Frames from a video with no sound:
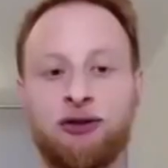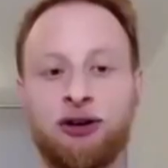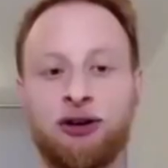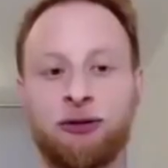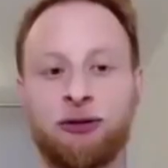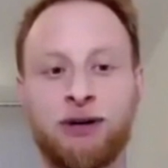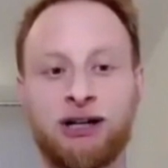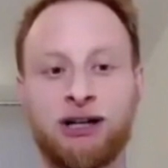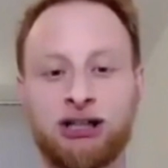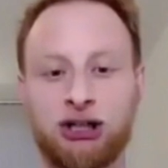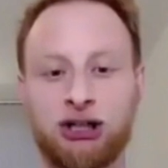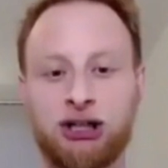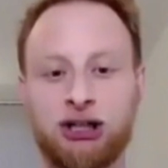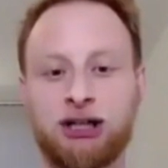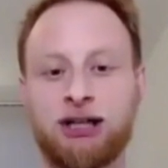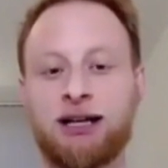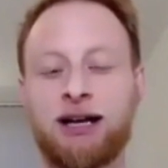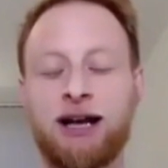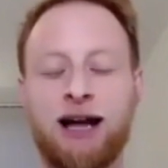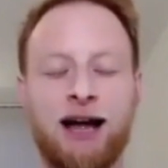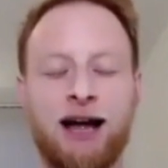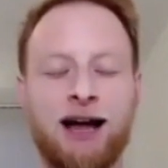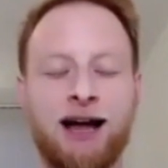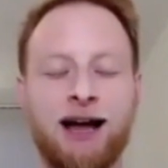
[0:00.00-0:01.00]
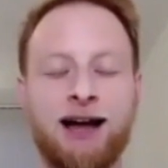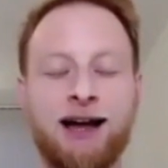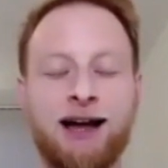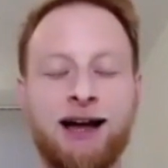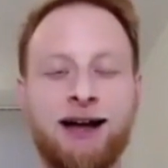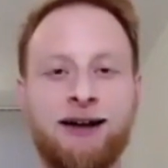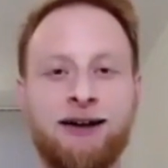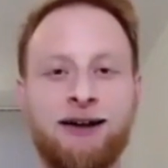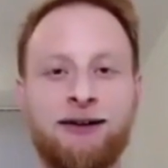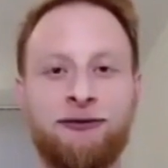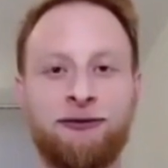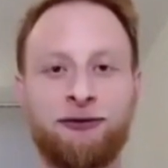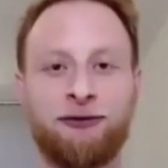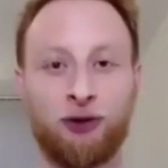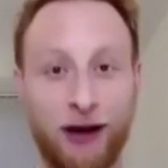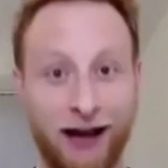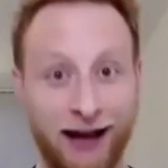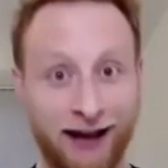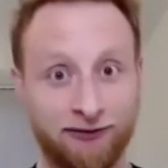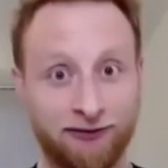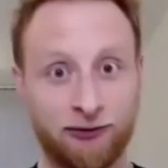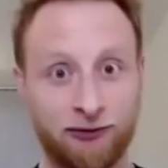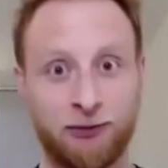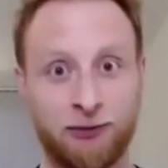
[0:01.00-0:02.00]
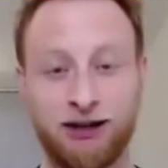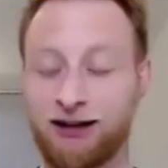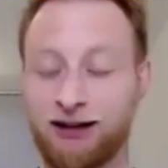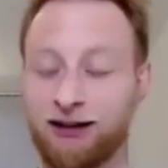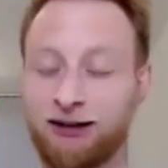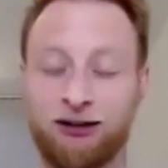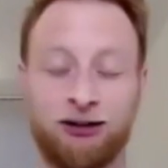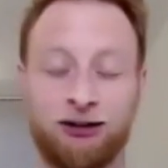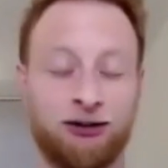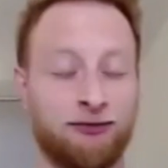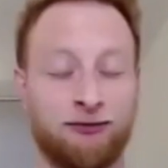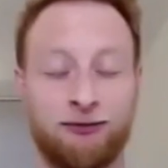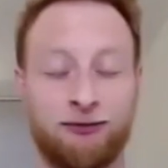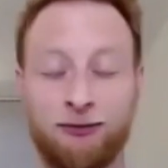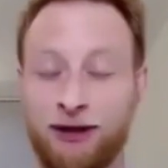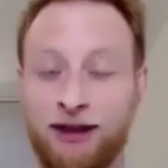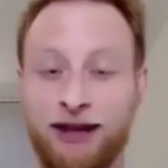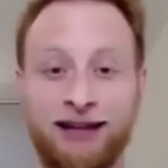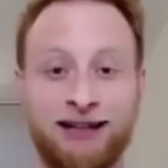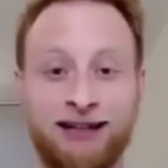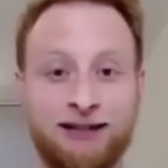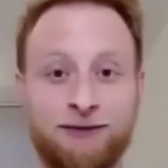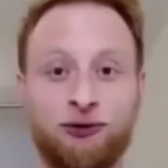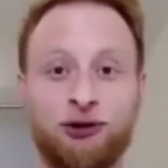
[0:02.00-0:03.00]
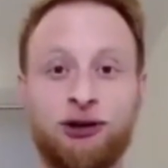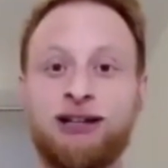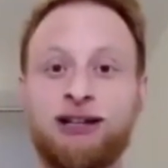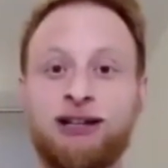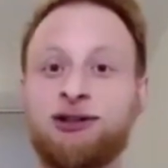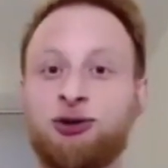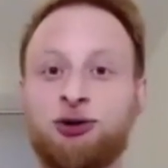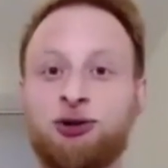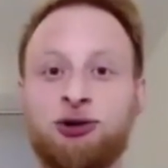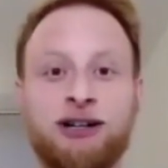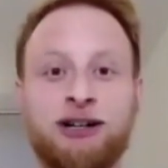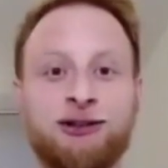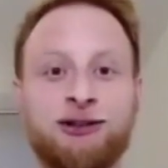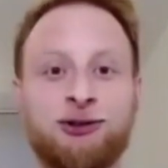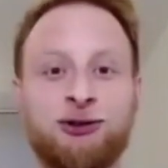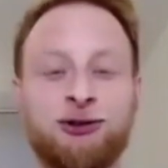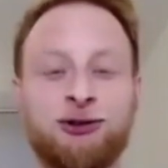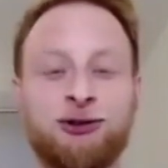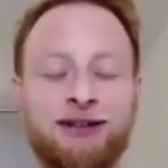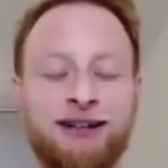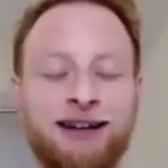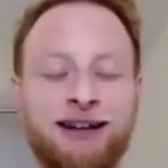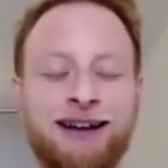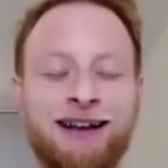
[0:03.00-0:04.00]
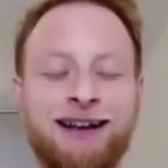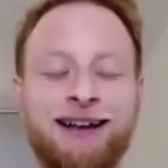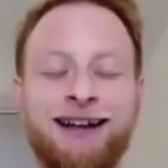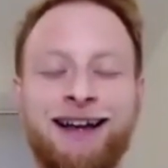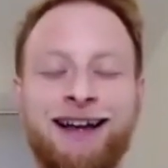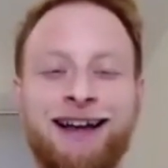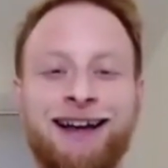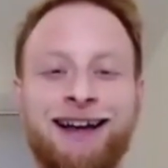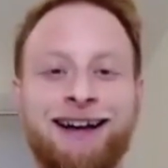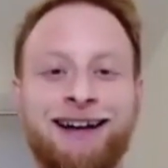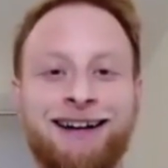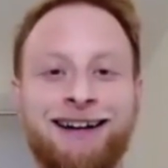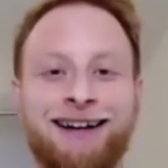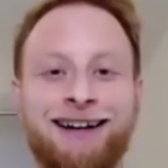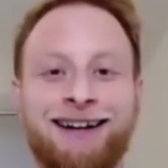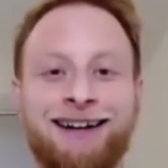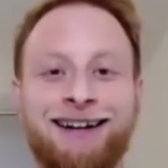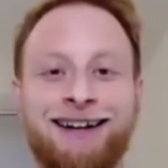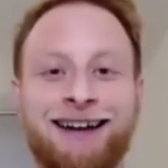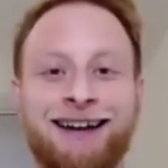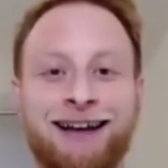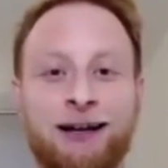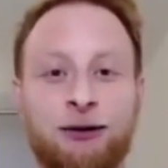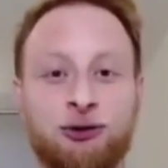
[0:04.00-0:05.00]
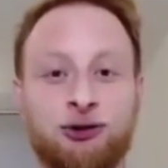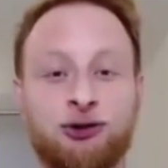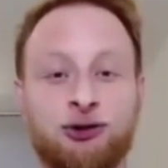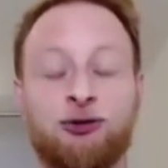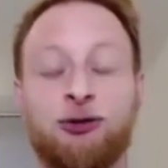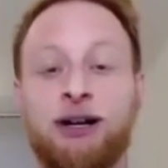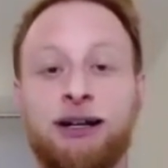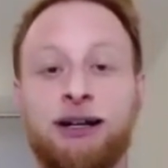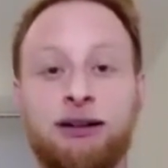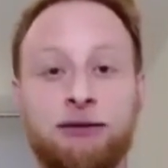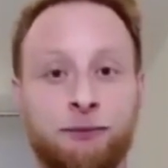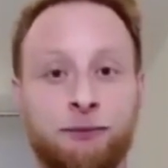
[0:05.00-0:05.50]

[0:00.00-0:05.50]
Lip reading: much for having me, and thanks for the introduction. It was great.